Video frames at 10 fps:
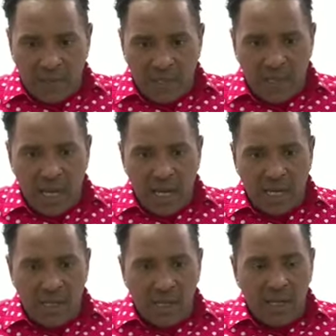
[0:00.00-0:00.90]
this
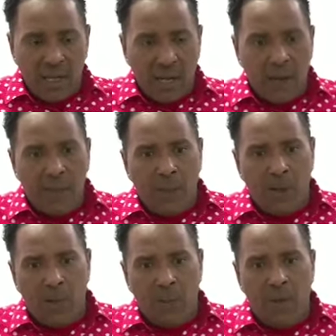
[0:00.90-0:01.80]

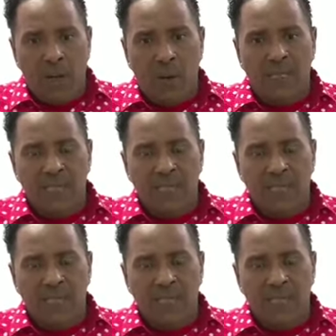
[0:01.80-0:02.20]
high-powered PAHO